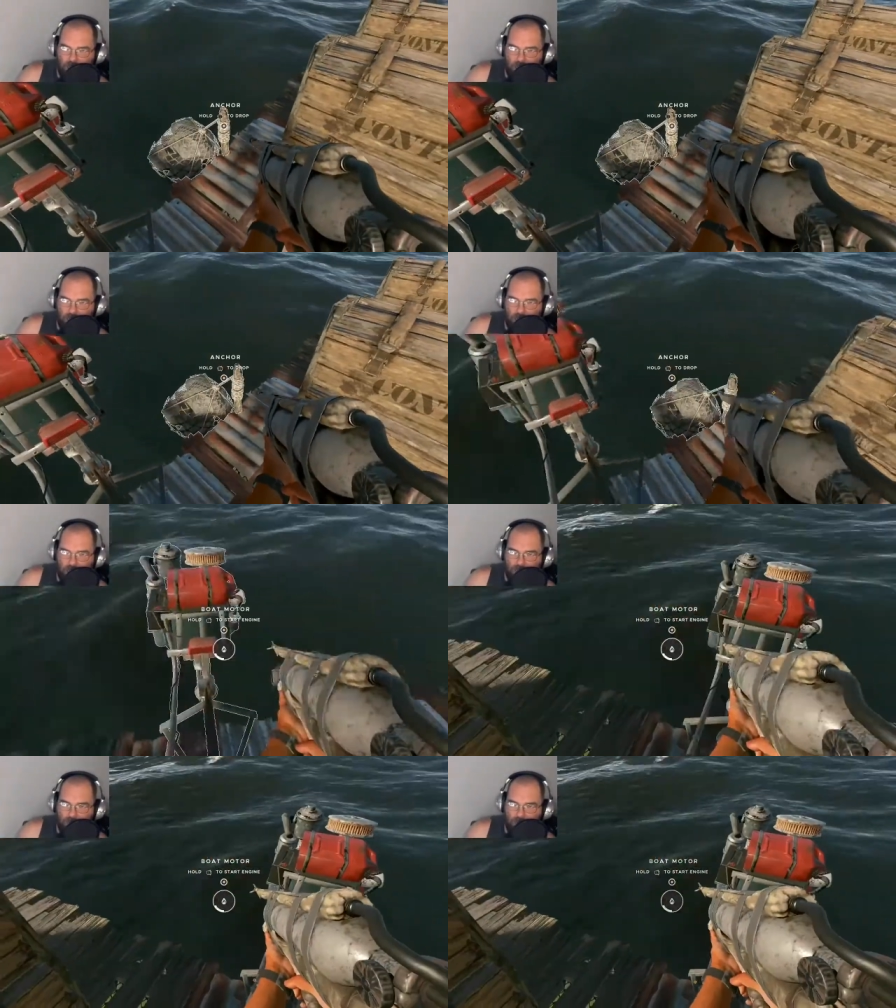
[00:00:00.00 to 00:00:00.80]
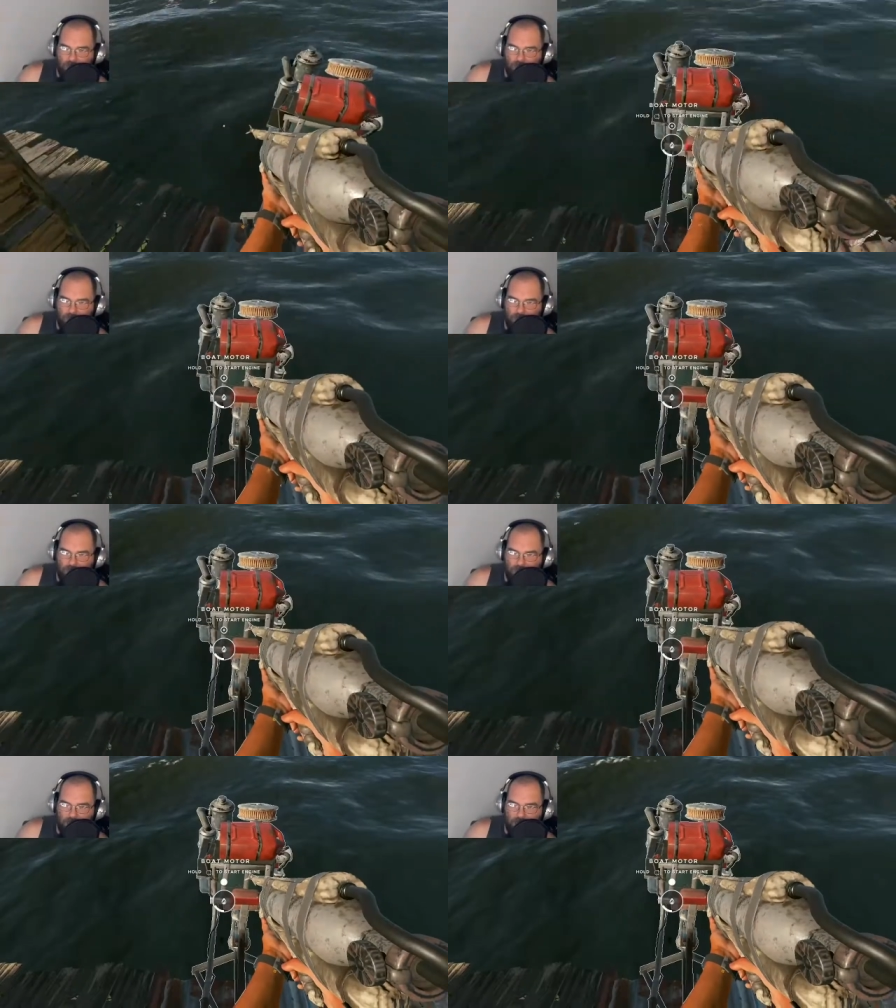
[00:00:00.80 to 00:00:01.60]
um,
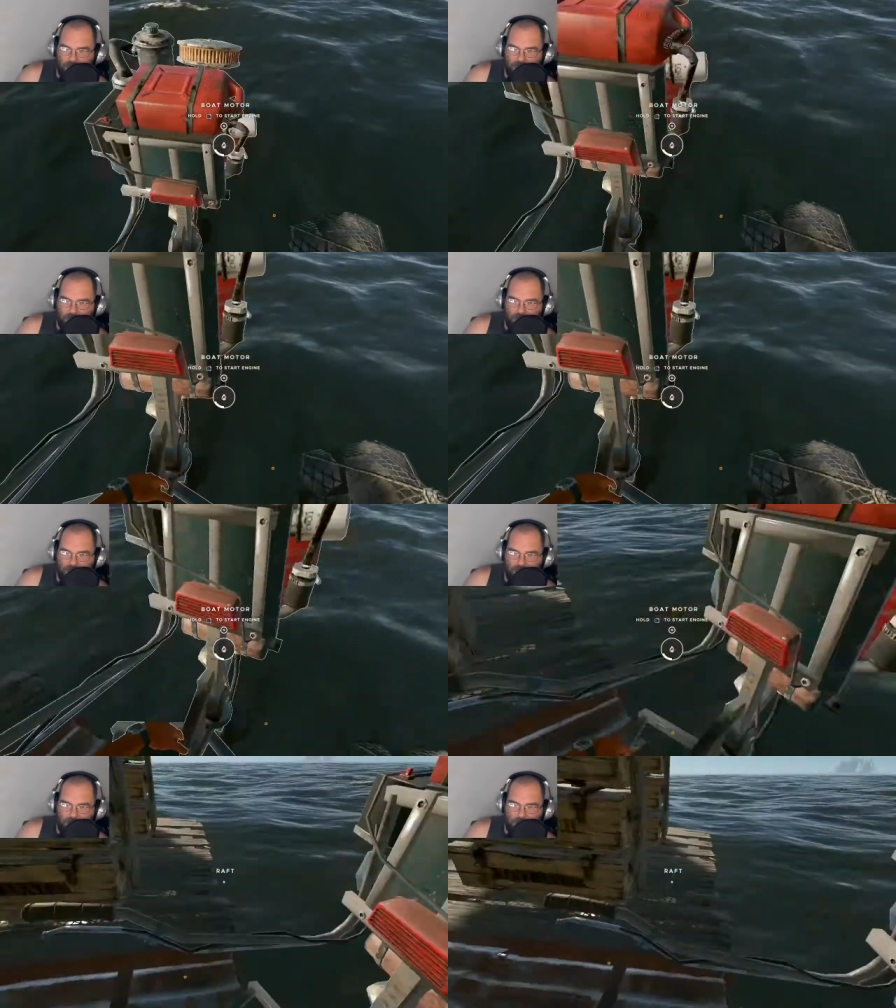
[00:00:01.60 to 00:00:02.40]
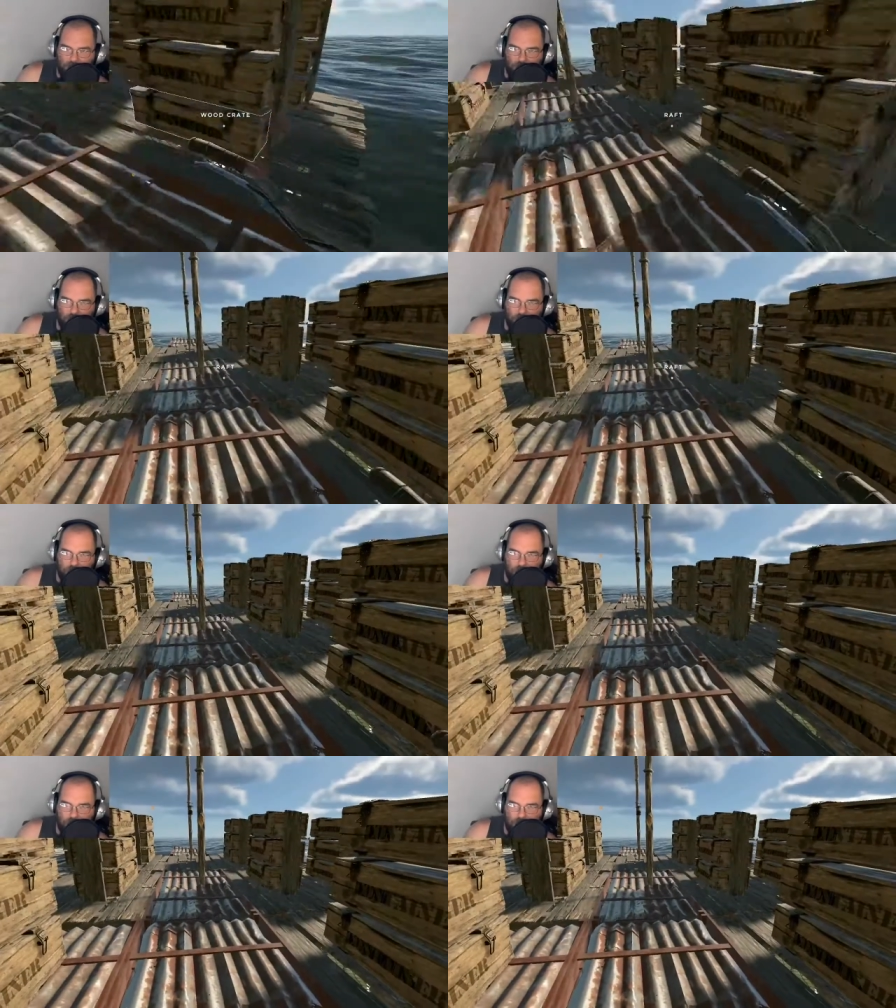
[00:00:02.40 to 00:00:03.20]
yeah, against my better
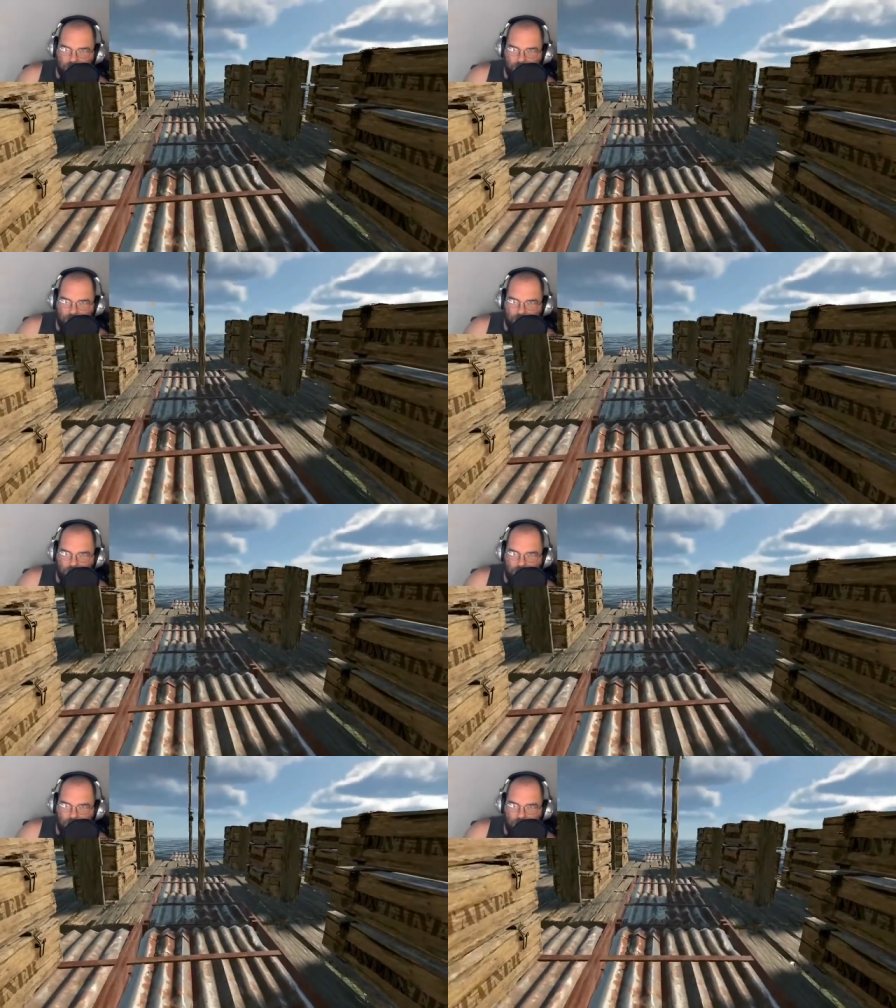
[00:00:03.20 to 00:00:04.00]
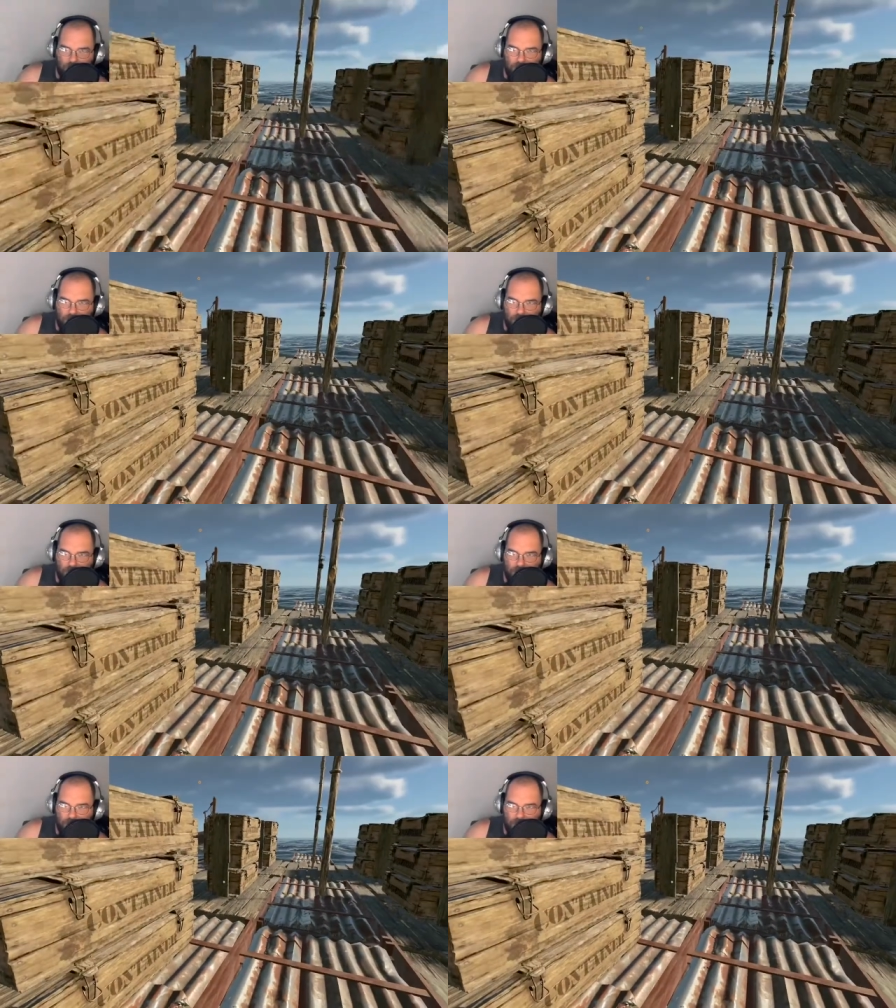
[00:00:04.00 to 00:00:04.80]
judgment, we're gonna go ahead
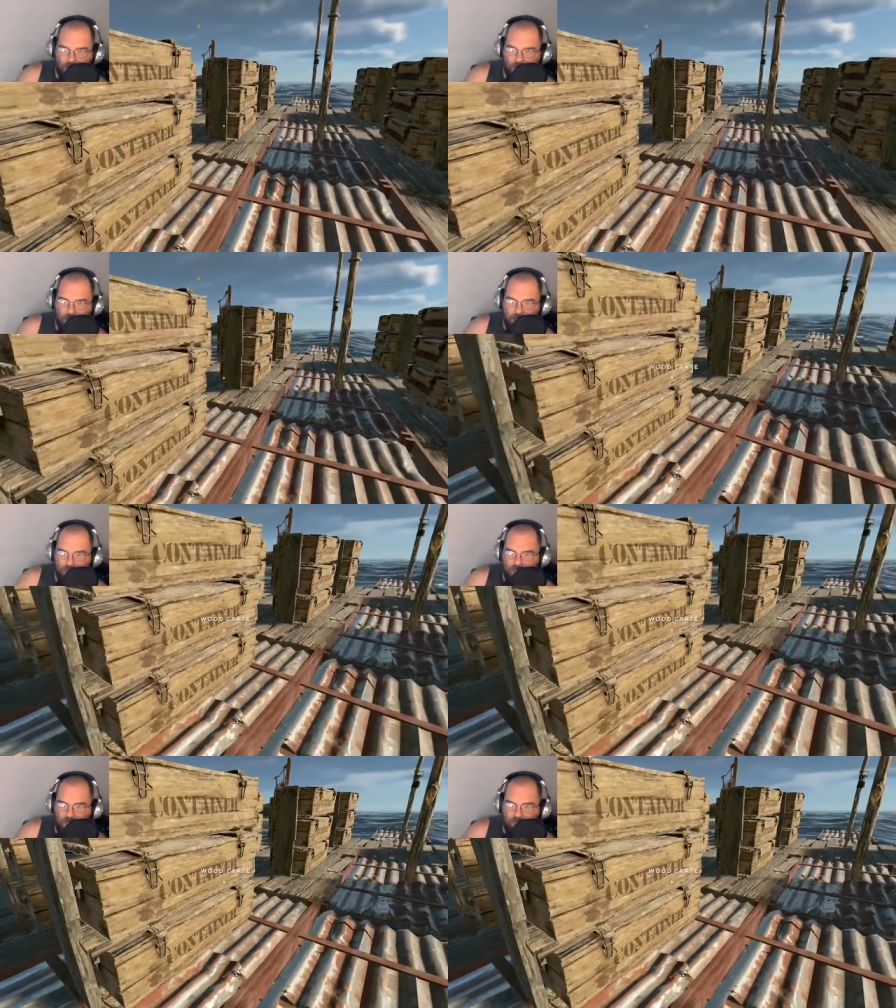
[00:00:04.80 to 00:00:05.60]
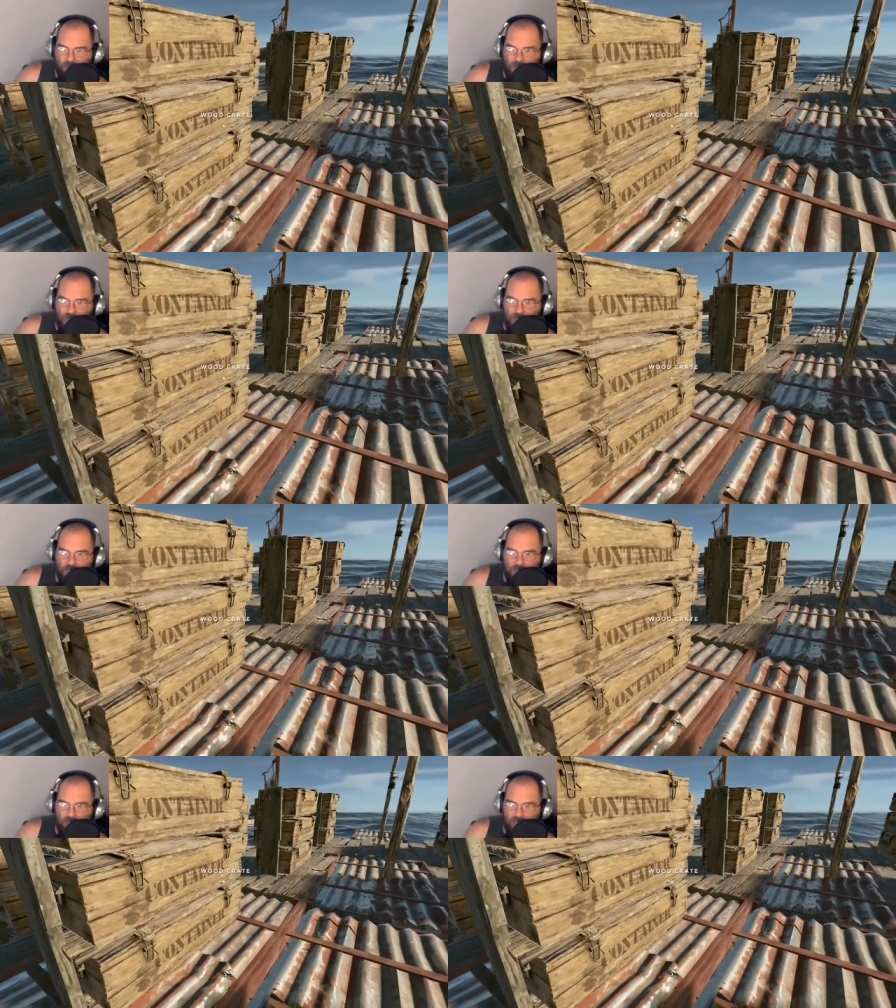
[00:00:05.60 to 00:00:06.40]
and see if we can't
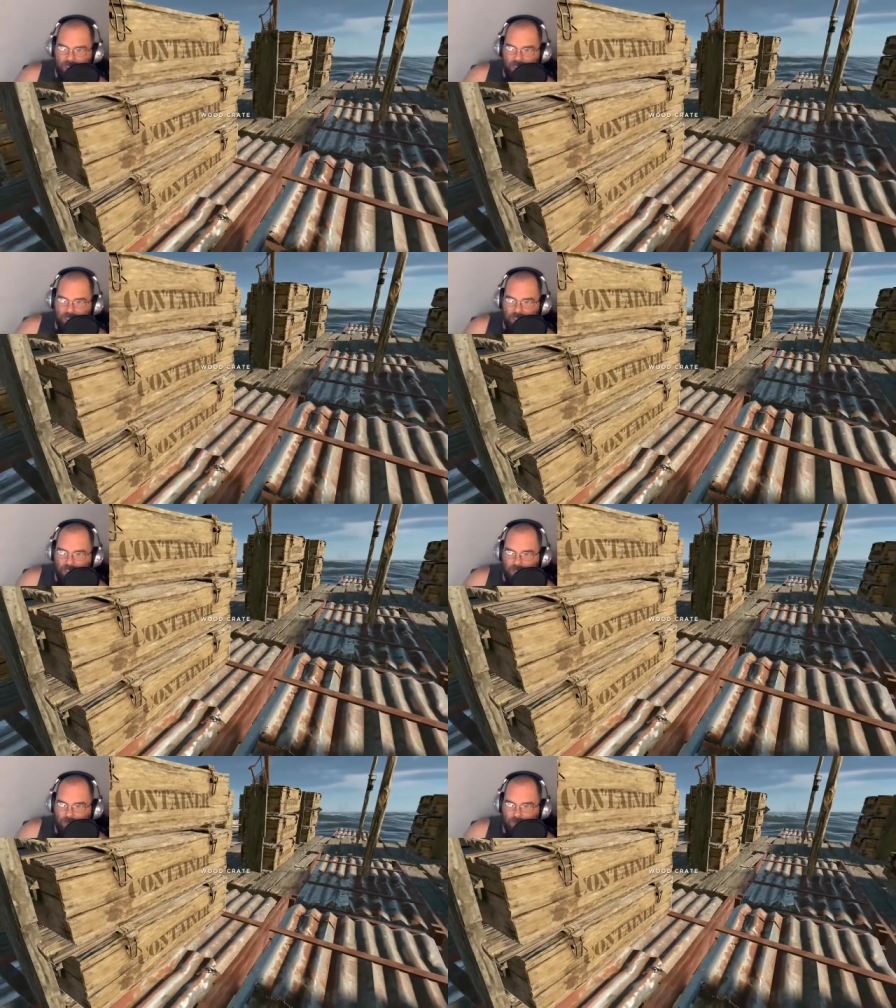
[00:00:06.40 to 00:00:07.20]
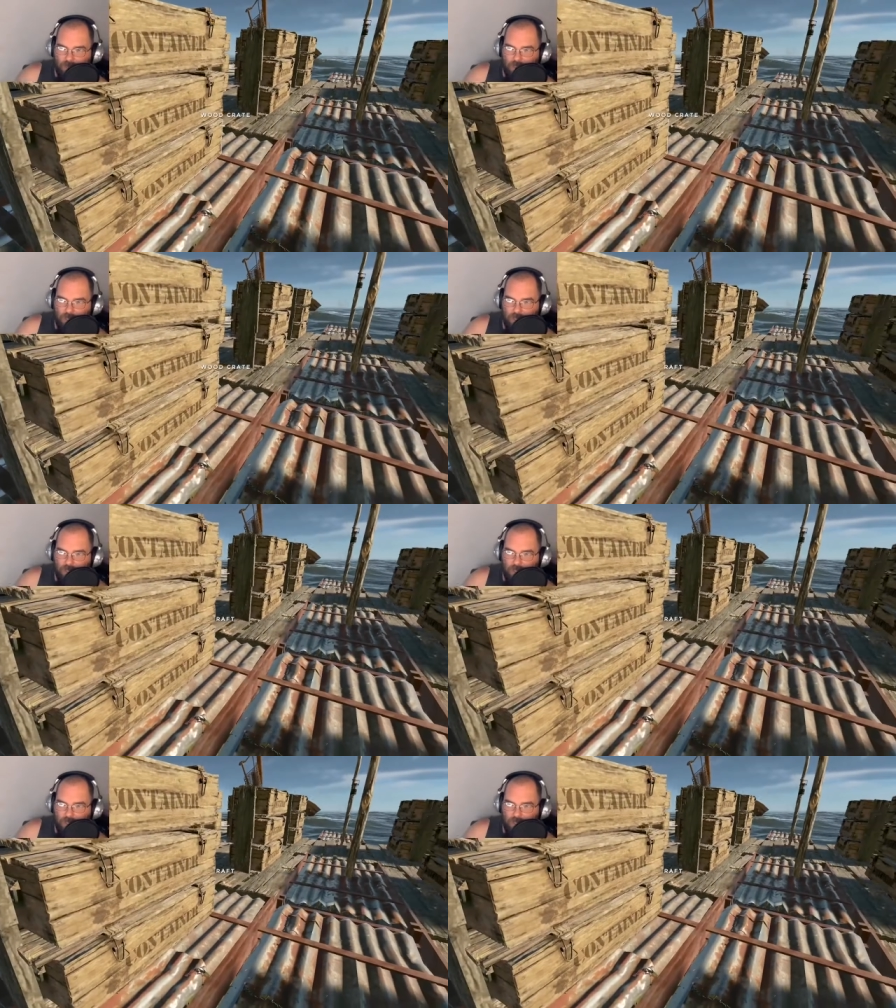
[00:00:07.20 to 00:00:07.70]
get this thing rolling.